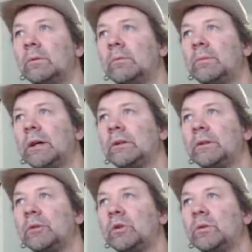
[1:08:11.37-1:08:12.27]

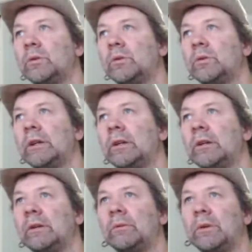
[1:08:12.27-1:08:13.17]
Poly mode. Edit.
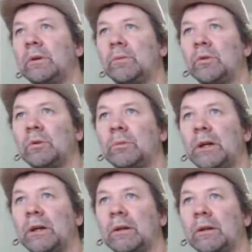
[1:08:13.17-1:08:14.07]
I want more
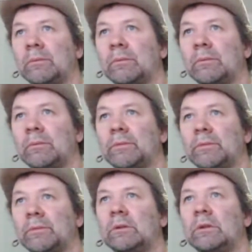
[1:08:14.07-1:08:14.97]
bottoms.
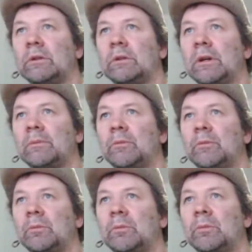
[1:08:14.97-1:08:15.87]
A lot more
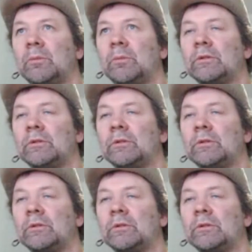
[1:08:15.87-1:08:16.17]
bottoms.